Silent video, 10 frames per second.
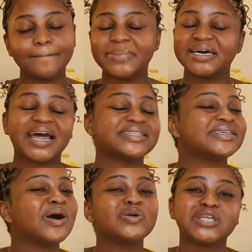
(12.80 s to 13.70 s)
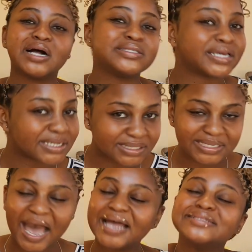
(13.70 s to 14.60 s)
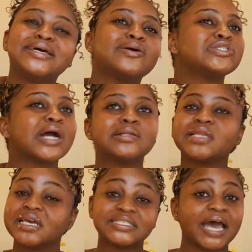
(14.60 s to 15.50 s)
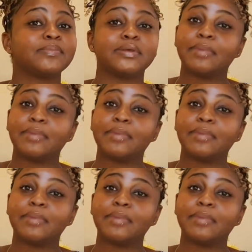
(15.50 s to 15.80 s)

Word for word: but i told y'all niggas i told y'all niggas i'd be